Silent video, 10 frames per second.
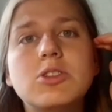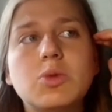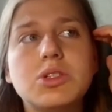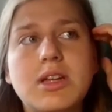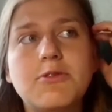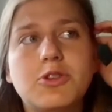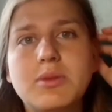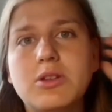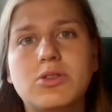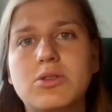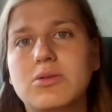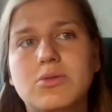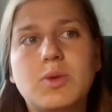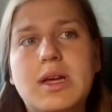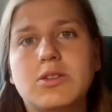It was enough for me
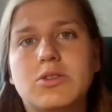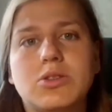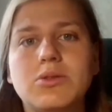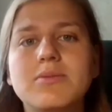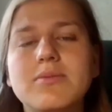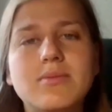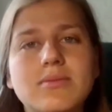to enter. So